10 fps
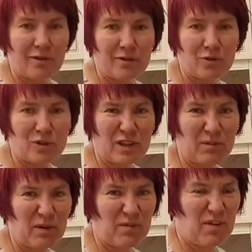So it's had
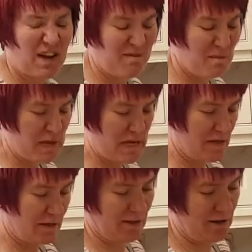about 5
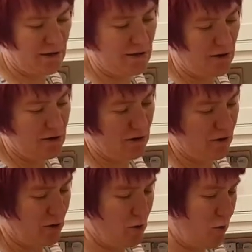minutes
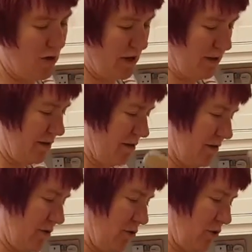cooking,
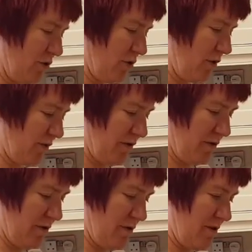just to soften
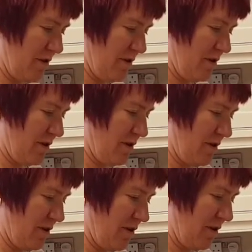
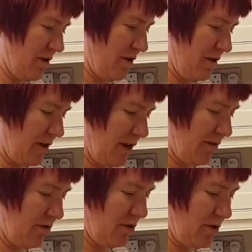the
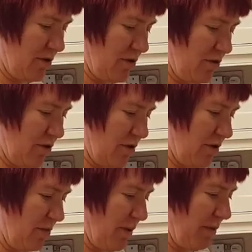carrots and the onion
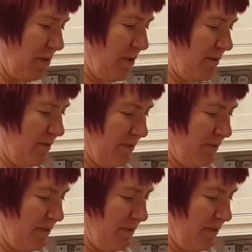and the pepper.